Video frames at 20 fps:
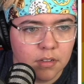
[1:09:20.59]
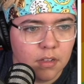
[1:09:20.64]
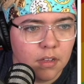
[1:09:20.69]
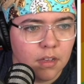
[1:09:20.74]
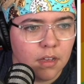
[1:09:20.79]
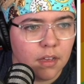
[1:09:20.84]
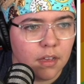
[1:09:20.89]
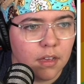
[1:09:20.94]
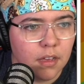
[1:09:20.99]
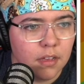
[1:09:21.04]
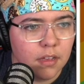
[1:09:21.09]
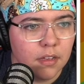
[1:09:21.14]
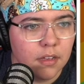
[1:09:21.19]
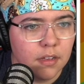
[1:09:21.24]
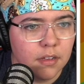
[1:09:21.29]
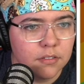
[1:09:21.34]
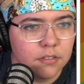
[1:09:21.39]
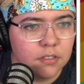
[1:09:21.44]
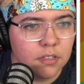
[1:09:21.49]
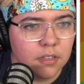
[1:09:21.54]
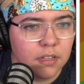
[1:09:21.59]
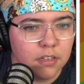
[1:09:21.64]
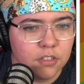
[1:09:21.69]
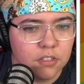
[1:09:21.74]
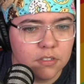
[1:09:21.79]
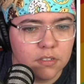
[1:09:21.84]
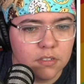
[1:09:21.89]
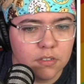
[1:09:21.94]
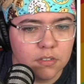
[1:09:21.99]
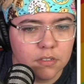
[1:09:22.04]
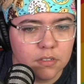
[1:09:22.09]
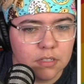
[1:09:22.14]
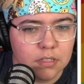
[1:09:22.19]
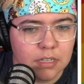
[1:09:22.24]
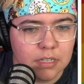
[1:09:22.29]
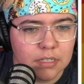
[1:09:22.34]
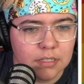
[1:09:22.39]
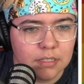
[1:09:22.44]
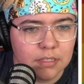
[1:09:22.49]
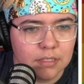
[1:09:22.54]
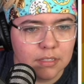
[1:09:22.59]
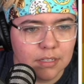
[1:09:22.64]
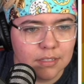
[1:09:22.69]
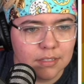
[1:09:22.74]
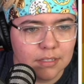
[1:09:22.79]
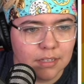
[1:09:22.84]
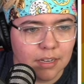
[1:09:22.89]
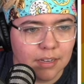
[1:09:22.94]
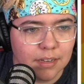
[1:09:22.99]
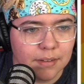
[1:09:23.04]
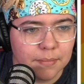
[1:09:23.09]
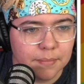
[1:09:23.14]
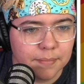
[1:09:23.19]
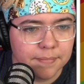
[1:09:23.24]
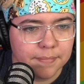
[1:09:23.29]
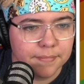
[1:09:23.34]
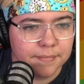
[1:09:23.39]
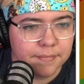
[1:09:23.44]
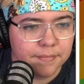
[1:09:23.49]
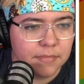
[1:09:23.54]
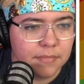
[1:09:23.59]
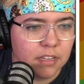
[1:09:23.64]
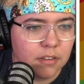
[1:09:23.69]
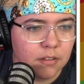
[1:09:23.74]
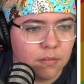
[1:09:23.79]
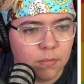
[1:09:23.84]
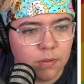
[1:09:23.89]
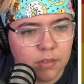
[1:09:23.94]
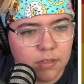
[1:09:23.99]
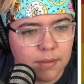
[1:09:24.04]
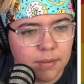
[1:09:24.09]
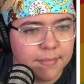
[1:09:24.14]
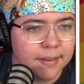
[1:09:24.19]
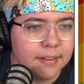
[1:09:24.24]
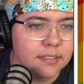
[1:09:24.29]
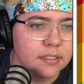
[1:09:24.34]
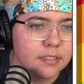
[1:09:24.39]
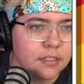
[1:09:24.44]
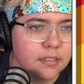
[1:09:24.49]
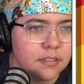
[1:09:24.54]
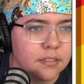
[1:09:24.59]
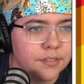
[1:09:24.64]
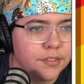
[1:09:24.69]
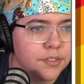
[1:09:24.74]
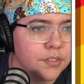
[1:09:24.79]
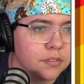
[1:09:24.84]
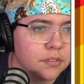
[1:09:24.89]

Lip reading: Oh, so they just use this as the same. Well, that makes sense.